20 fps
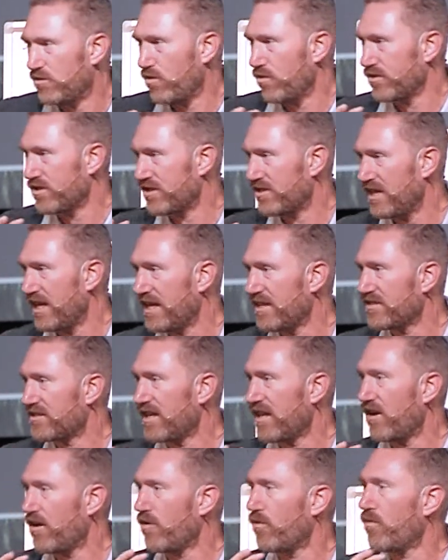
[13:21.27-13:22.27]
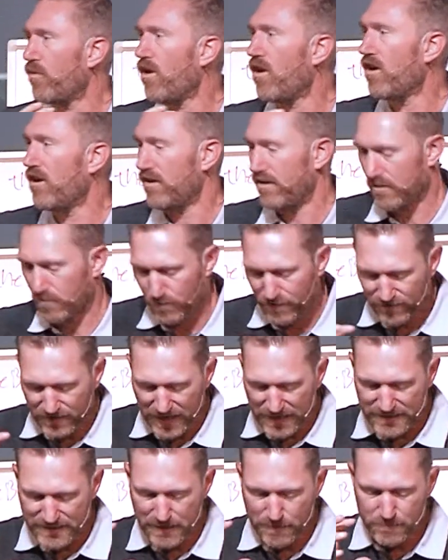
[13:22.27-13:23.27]
towards things that are wrong. And we've
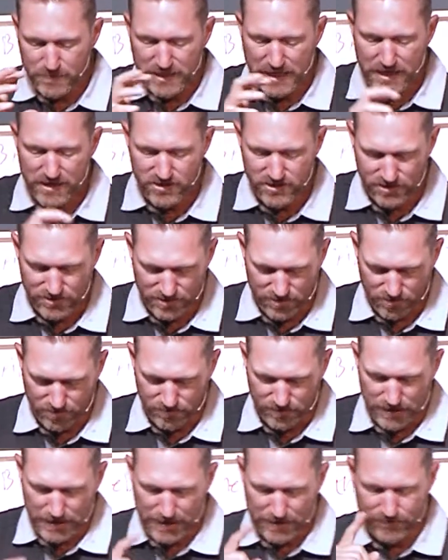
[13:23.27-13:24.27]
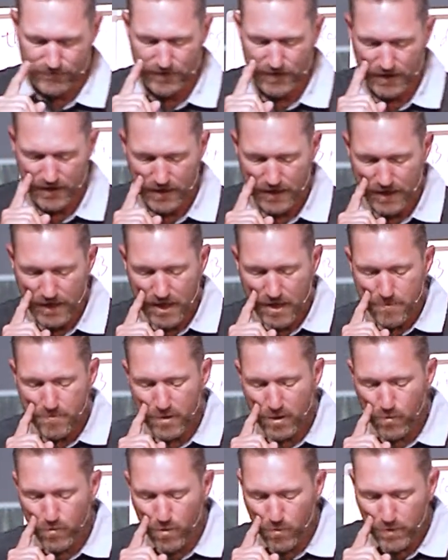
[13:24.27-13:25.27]
got temptations in our life.
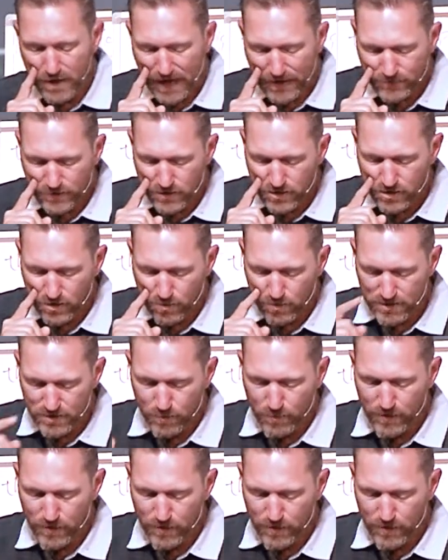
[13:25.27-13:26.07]
But what we have to do is